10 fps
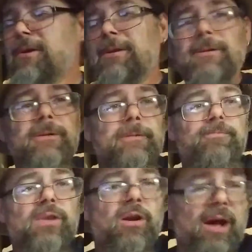You know, I
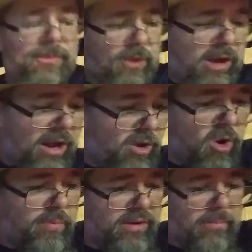thought I opened the
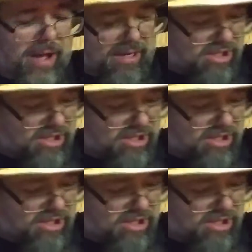box yesterday.